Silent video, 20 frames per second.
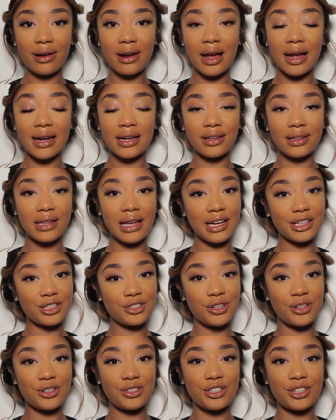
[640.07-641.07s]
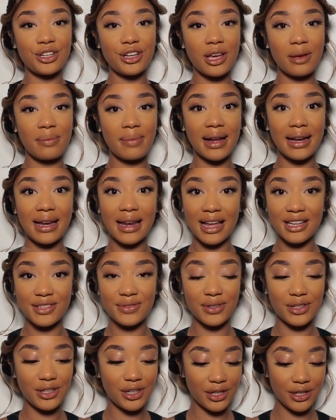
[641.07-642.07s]
liner that I showed you in my last
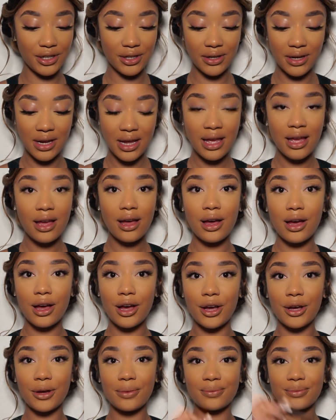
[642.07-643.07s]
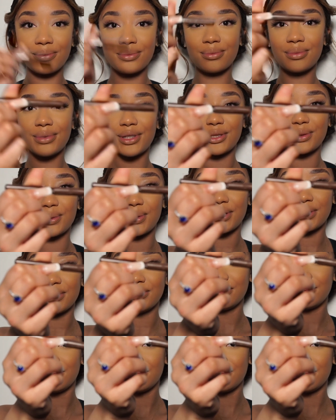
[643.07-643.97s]
video. This one.